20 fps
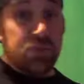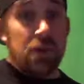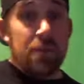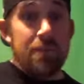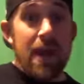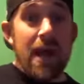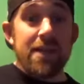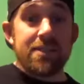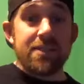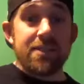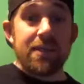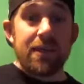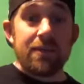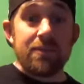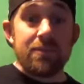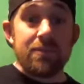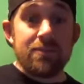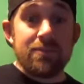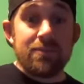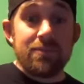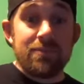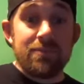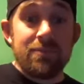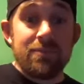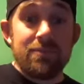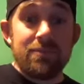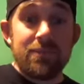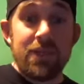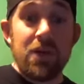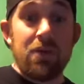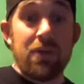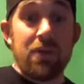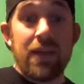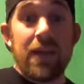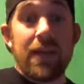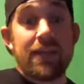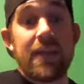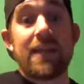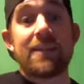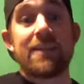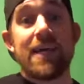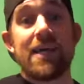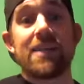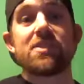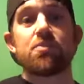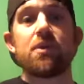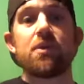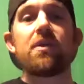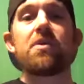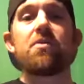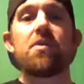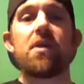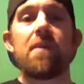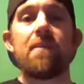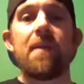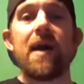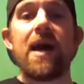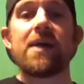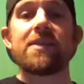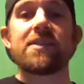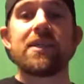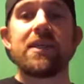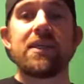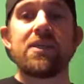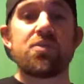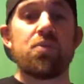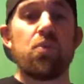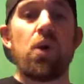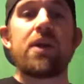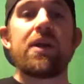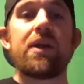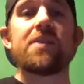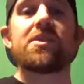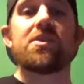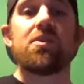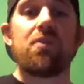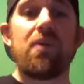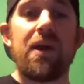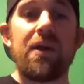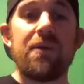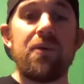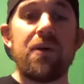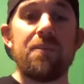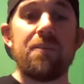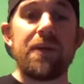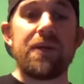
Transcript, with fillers: what I'm asking. Yeah. You know, like that, that's really what I'm asking is what is the right one?